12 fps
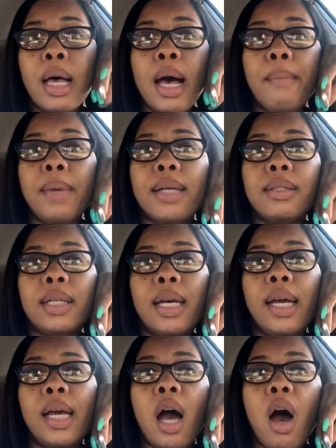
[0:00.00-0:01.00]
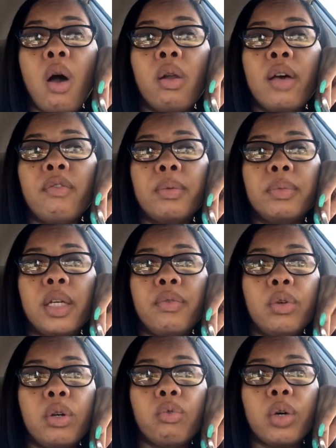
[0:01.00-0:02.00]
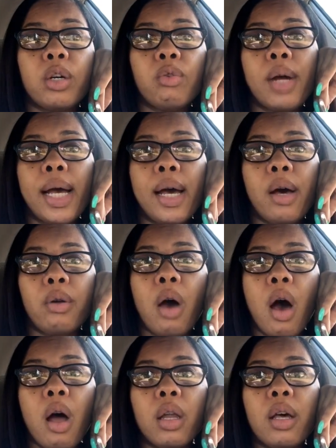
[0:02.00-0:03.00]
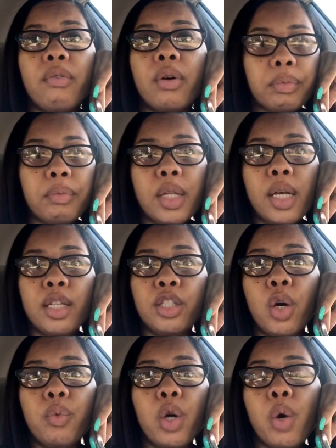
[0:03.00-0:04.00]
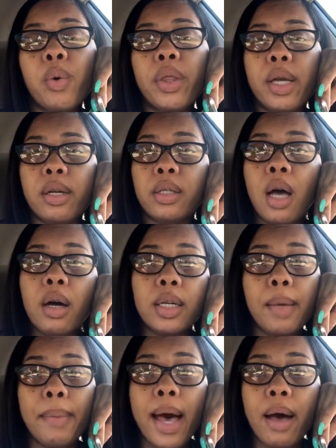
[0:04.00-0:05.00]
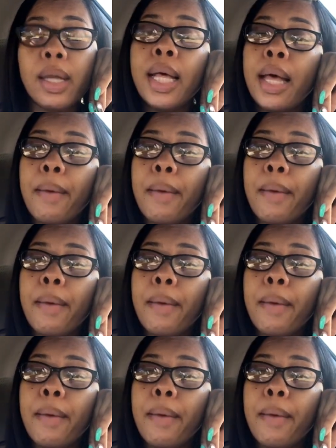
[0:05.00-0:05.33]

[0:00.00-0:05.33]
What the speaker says: I'm not saying all of them give you the runaround, all of them don't know what they're talking about,